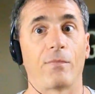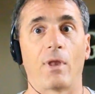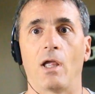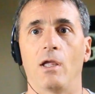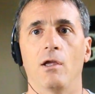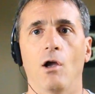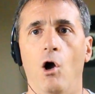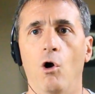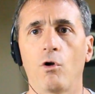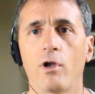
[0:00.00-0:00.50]

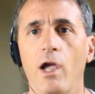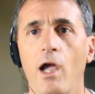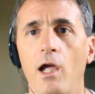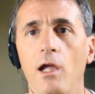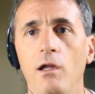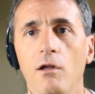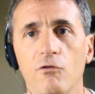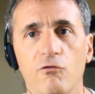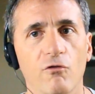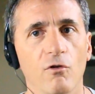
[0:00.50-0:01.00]
Okay,
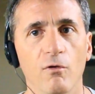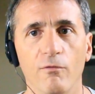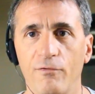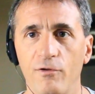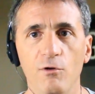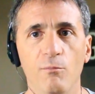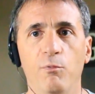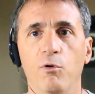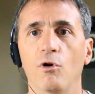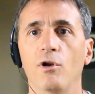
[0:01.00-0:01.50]
so if you
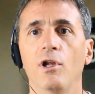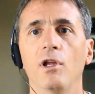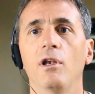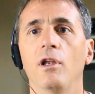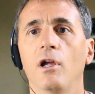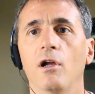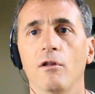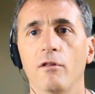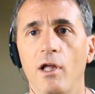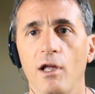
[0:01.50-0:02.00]
put in
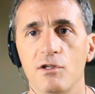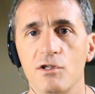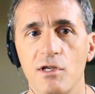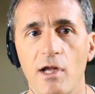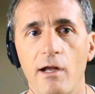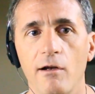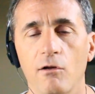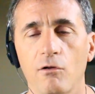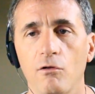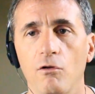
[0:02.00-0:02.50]
there that
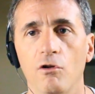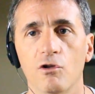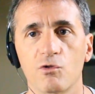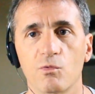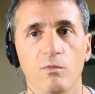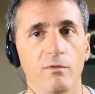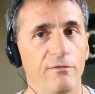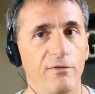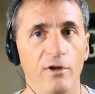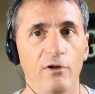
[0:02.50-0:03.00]
Santa Claus will
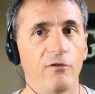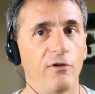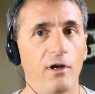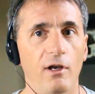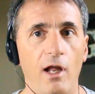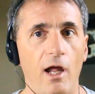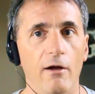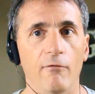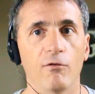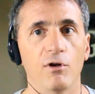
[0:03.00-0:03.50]
visit
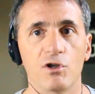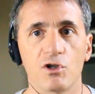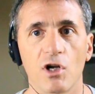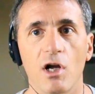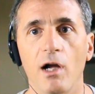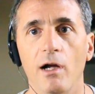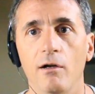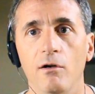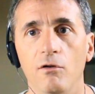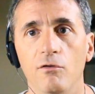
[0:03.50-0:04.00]
every
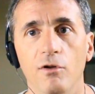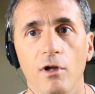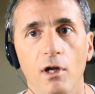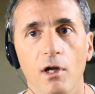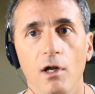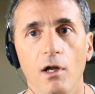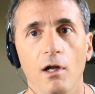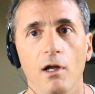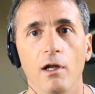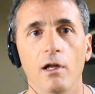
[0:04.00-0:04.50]
child,
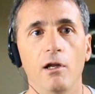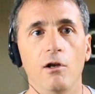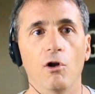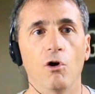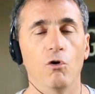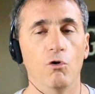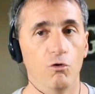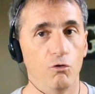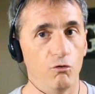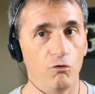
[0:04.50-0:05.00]

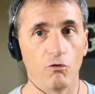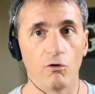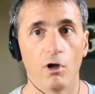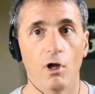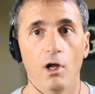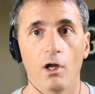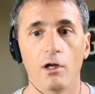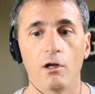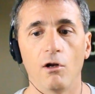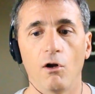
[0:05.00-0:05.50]

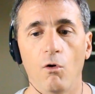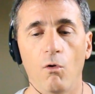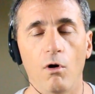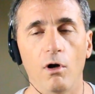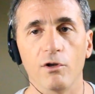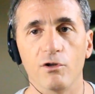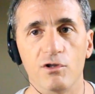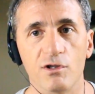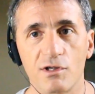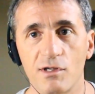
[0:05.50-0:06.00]
on
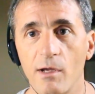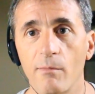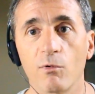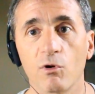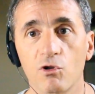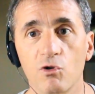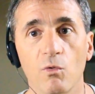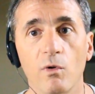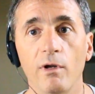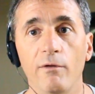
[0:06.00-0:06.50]
December
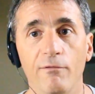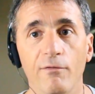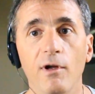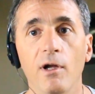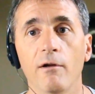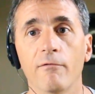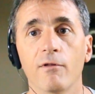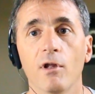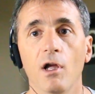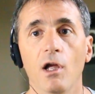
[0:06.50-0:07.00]

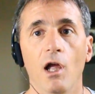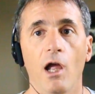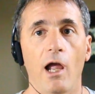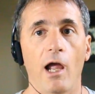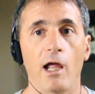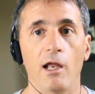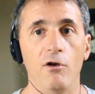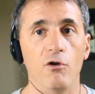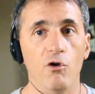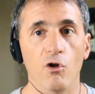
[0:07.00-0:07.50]
25th,
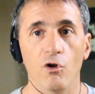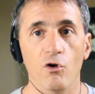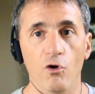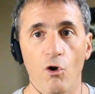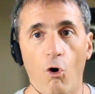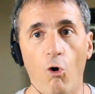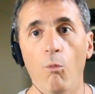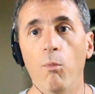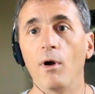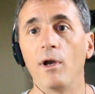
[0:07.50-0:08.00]
and
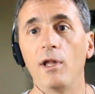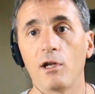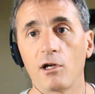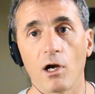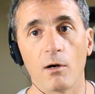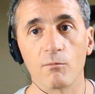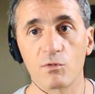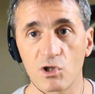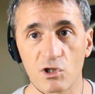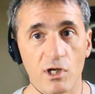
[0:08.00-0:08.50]
nobody
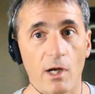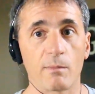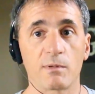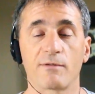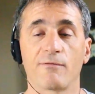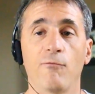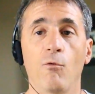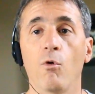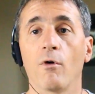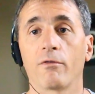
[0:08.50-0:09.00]
steps
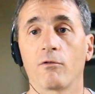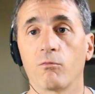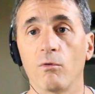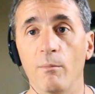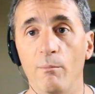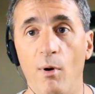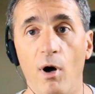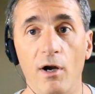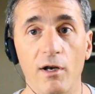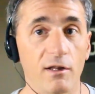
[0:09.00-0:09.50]
forth to
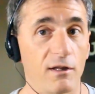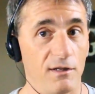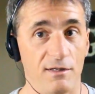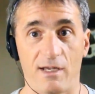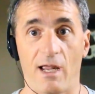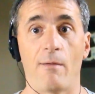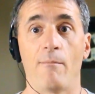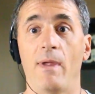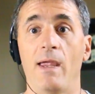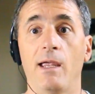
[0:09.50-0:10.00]
rebut it, does
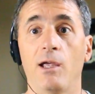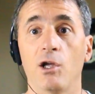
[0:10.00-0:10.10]
that make it